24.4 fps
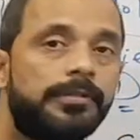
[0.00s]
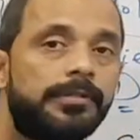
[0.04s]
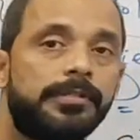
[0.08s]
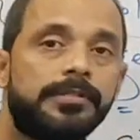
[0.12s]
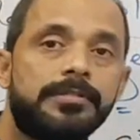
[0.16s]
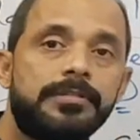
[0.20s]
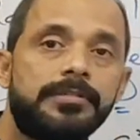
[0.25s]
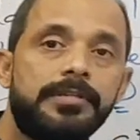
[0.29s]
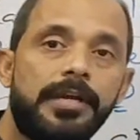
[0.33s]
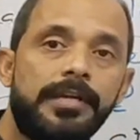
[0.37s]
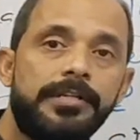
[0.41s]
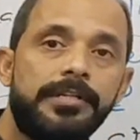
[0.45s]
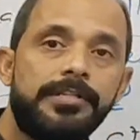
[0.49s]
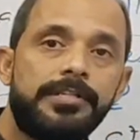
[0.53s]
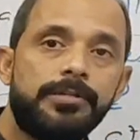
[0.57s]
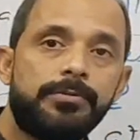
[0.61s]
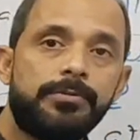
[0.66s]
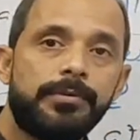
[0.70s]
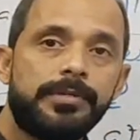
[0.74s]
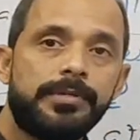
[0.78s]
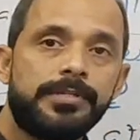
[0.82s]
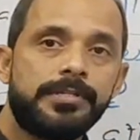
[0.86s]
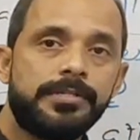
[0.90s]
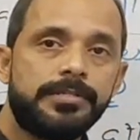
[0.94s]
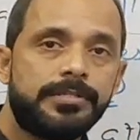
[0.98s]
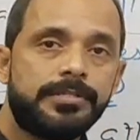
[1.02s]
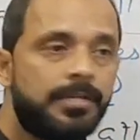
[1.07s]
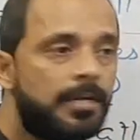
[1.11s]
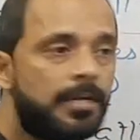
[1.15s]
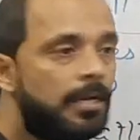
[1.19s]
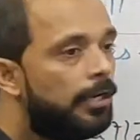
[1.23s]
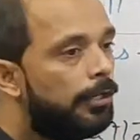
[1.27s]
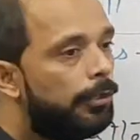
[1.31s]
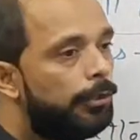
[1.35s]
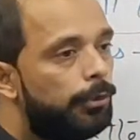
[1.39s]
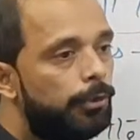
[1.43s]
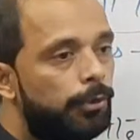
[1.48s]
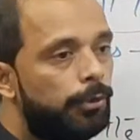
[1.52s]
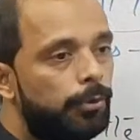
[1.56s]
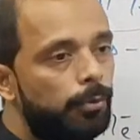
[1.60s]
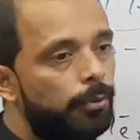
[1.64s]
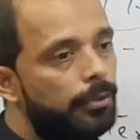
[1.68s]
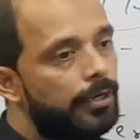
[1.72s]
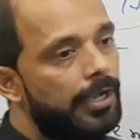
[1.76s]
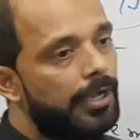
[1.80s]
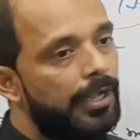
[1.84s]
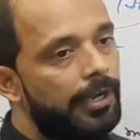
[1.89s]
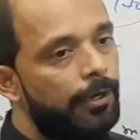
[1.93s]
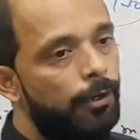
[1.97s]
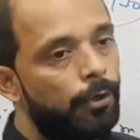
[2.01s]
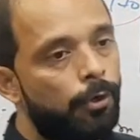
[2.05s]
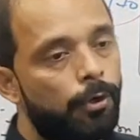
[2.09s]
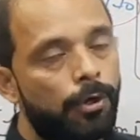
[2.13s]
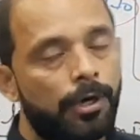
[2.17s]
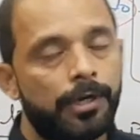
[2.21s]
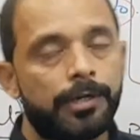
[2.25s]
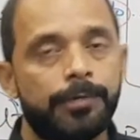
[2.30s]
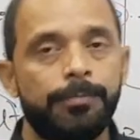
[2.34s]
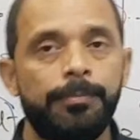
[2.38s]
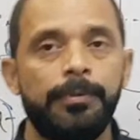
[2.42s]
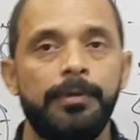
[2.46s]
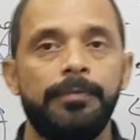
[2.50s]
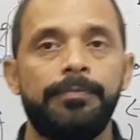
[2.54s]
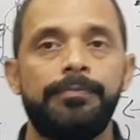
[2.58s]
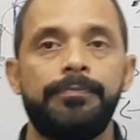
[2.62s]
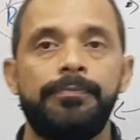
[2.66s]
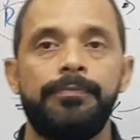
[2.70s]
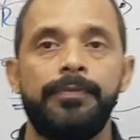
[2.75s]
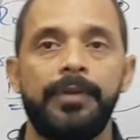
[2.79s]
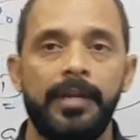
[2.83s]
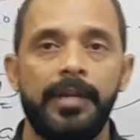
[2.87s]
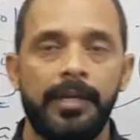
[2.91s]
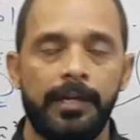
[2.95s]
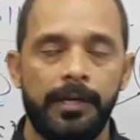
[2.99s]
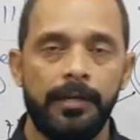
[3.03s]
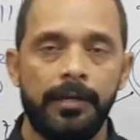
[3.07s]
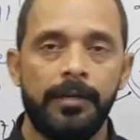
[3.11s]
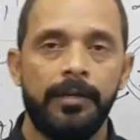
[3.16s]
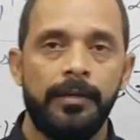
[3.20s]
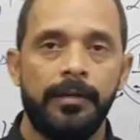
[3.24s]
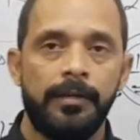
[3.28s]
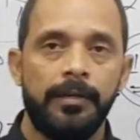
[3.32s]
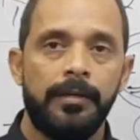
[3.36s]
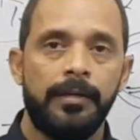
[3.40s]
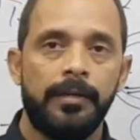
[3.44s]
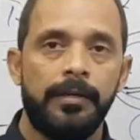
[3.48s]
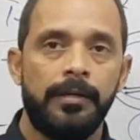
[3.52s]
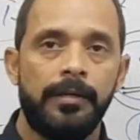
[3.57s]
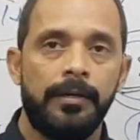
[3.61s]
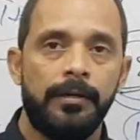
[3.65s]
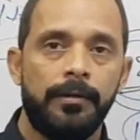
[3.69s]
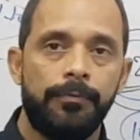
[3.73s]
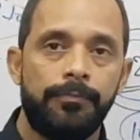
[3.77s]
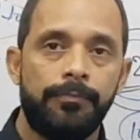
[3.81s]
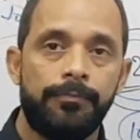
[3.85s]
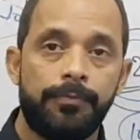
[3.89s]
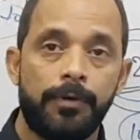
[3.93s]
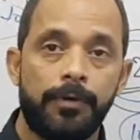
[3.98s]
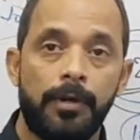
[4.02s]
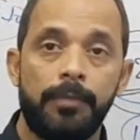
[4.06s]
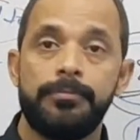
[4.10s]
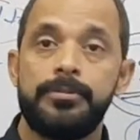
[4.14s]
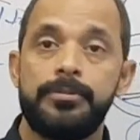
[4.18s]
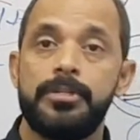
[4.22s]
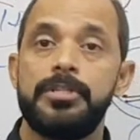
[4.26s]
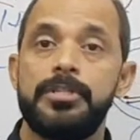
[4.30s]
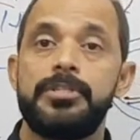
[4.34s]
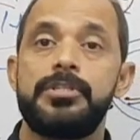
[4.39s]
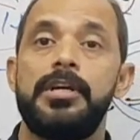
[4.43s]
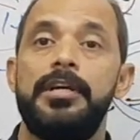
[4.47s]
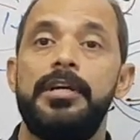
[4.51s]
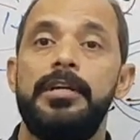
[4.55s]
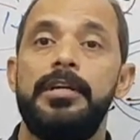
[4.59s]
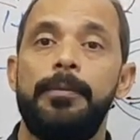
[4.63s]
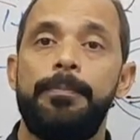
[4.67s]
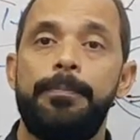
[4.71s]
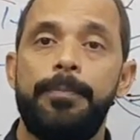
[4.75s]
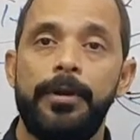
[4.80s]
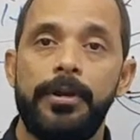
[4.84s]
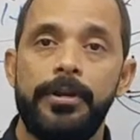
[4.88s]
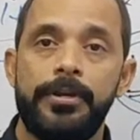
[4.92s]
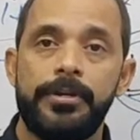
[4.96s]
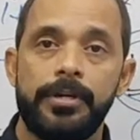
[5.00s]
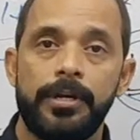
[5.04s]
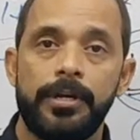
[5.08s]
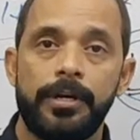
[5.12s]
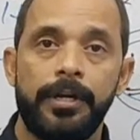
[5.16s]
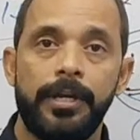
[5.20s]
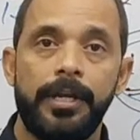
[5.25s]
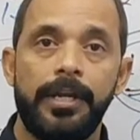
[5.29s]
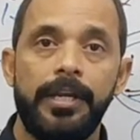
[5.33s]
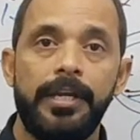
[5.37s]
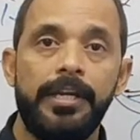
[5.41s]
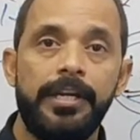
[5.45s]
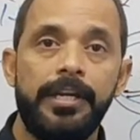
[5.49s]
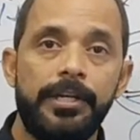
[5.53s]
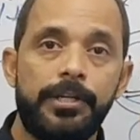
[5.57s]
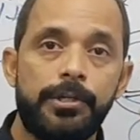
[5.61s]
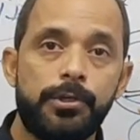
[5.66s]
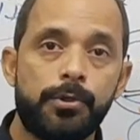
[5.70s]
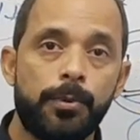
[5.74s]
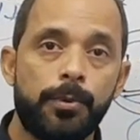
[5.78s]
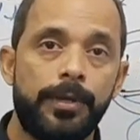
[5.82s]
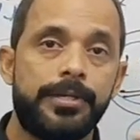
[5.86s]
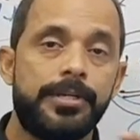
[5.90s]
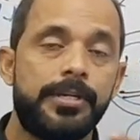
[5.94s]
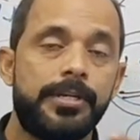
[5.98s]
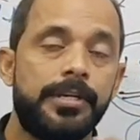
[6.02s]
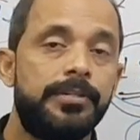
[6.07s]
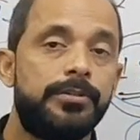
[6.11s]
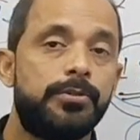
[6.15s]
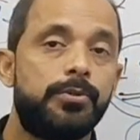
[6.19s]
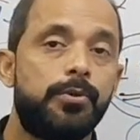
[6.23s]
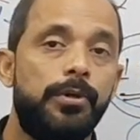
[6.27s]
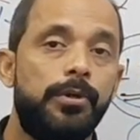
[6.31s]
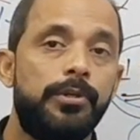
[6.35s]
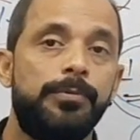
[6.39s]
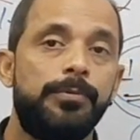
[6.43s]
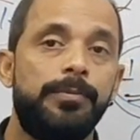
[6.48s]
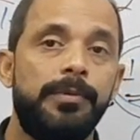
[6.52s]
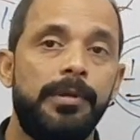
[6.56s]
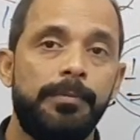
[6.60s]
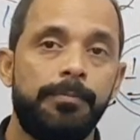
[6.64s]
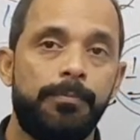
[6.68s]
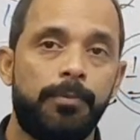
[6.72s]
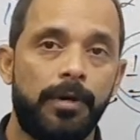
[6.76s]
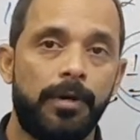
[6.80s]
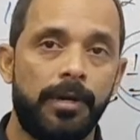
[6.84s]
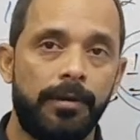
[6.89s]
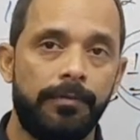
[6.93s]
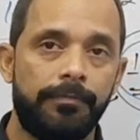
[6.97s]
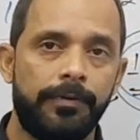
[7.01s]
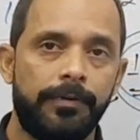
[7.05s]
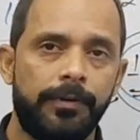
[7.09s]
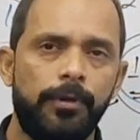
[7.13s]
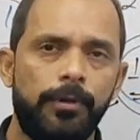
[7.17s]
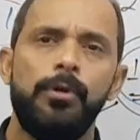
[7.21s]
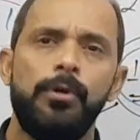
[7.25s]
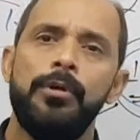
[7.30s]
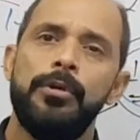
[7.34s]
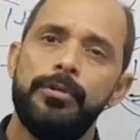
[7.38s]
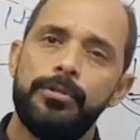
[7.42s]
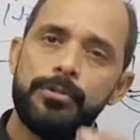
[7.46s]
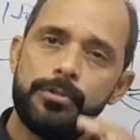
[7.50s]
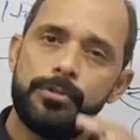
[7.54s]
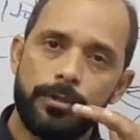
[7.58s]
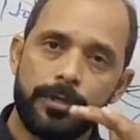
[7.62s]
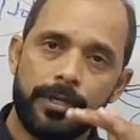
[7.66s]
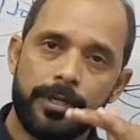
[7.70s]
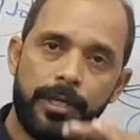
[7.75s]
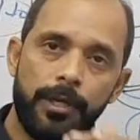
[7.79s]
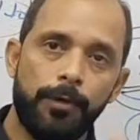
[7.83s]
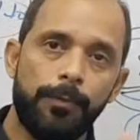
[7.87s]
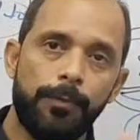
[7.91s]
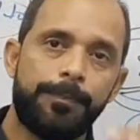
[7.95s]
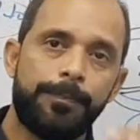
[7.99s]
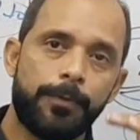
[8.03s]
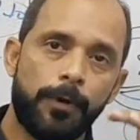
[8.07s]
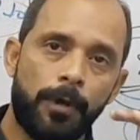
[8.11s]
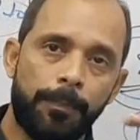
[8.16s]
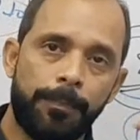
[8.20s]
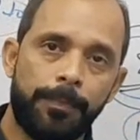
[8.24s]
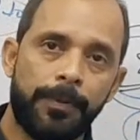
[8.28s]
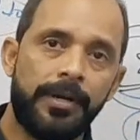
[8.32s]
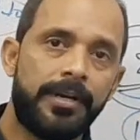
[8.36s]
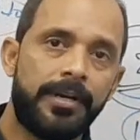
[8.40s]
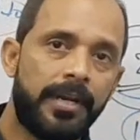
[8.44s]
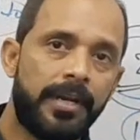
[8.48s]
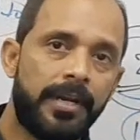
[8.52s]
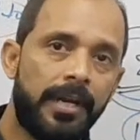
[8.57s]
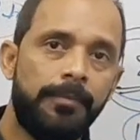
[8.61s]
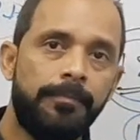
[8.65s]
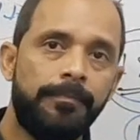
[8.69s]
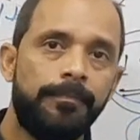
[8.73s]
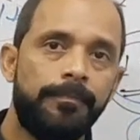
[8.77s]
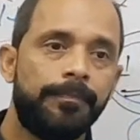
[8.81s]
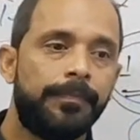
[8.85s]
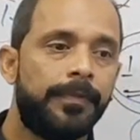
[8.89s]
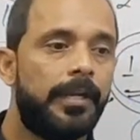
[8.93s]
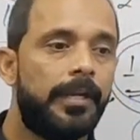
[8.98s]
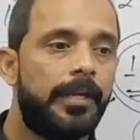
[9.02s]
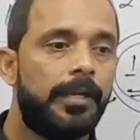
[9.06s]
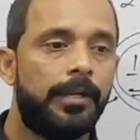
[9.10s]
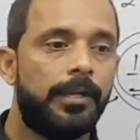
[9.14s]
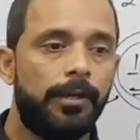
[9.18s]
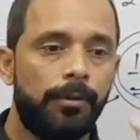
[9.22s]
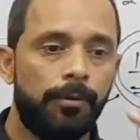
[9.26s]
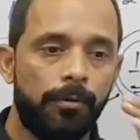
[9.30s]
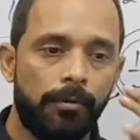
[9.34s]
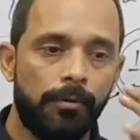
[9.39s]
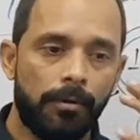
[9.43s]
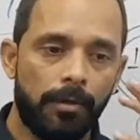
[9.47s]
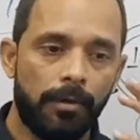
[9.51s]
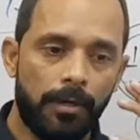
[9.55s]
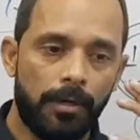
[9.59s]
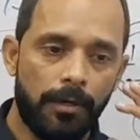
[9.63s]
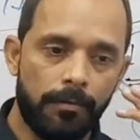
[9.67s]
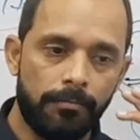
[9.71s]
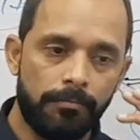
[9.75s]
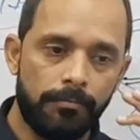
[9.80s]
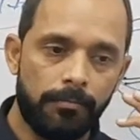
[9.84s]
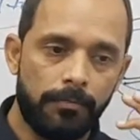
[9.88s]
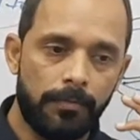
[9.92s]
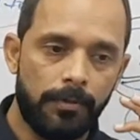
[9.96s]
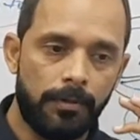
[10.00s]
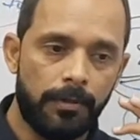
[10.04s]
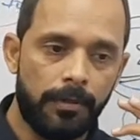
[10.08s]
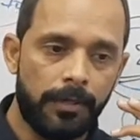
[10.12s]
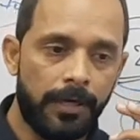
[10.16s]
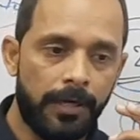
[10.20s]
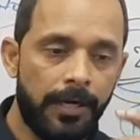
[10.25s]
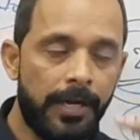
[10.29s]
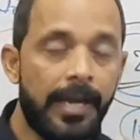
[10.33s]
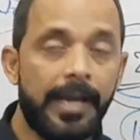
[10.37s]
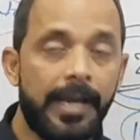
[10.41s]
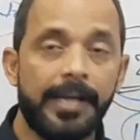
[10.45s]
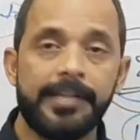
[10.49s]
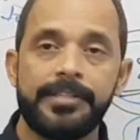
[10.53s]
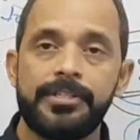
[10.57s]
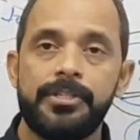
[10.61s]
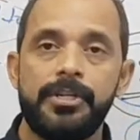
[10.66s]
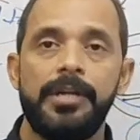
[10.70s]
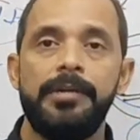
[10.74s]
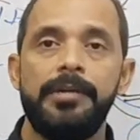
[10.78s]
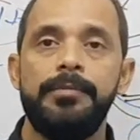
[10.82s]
just 90 questions, you cannot be free from such kind of pressure. Each question is going to be important for you. So give proper time, give relaxed